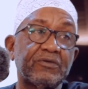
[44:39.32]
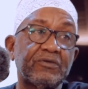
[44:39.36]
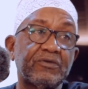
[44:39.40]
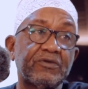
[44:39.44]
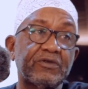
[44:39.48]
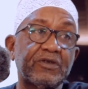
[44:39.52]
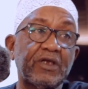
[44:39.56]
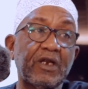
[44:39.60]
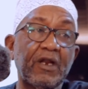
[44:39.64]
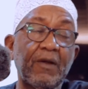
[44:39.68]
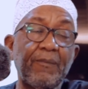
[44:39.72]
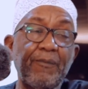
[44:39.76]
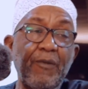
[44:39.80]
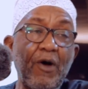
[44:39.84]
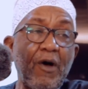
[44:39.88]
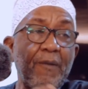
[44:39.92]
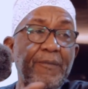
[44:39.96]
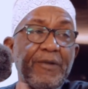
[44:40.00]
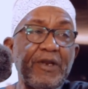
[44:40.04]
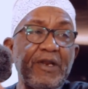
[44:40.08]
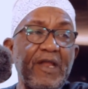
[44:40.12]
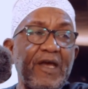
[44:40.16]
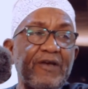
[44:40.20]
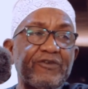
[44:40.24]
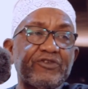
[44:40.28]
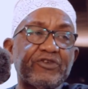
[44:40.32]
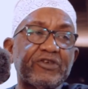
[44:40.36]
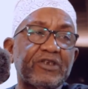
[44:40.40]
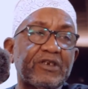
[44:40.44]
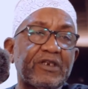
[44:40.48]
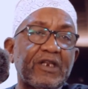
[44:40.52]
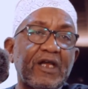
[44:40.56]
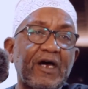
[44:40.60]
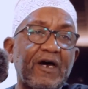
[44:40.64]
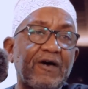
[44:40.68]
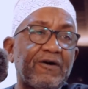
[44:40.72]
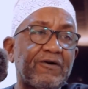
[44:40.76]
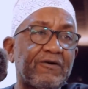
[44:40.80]
It's an abomination
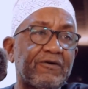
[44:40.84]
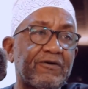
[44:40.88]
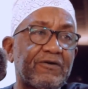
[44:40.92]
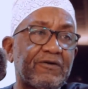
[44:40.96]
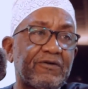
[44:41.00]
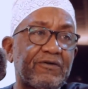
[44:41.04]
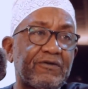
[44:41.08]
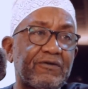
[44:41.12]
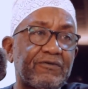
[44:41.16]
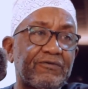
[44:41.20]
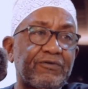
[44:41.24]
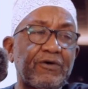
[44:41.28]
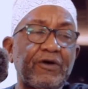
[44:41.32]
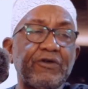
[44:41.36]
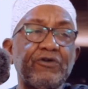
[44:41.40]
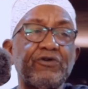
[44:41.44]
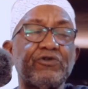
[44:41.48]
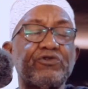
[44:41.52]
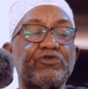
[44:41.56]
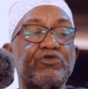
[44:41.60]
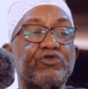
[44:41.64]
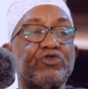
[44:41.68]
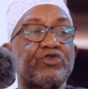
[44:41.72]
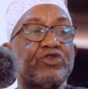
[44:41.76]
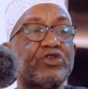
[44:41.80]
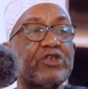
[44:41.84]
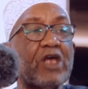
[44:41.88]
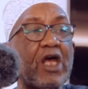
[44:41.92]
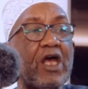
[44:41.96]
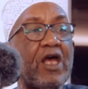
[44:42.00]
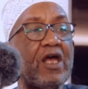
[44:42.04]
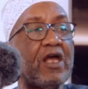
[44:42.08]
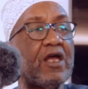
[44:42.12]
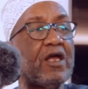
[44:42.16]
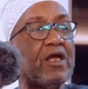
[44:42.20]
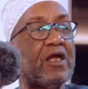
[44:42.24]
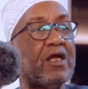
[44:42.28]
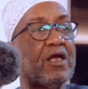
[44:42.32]
now for you to
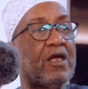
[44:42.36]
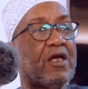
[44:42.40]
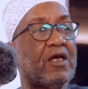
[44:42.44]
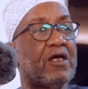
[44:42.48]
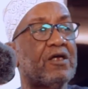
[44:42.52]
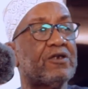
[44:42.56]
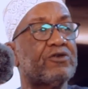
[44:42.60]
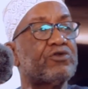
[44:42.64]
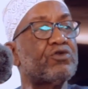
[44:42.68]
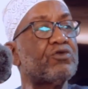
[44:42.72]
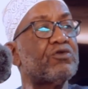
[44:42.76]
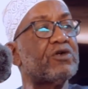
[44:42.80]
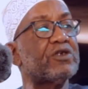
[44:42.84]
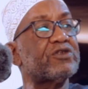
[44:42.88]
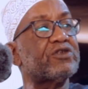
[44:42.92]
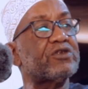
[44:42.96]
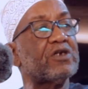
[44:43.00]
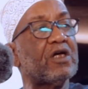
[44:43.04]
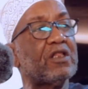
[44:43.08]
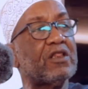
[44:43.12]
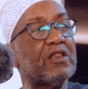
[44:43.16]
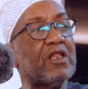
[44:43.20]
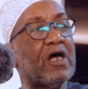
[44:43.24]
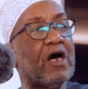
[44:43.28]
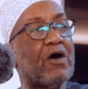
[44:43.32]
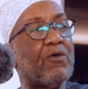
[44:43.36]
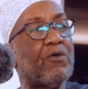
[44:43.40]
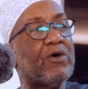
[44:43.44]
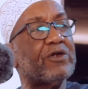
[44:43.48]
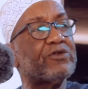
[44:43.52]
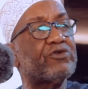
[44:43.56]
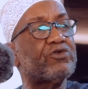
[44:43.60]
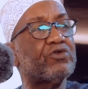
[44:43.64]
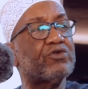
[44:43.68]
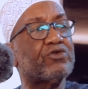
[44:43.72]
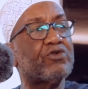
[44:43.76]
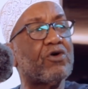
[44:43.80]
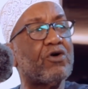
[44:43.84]
say towards Allah
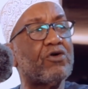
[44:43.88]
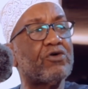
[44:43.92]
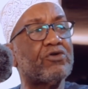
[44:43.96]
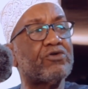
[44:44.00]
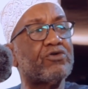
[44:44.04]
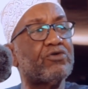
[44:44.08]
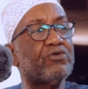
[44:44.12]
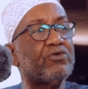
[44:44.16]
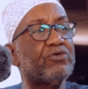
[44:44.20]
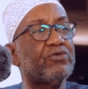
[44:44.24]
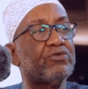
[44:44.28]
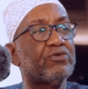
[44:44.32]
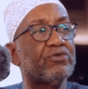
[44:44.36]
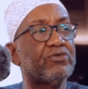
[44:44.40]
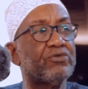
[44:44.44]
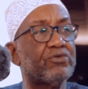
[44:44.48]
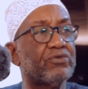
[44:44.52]
what you don't do.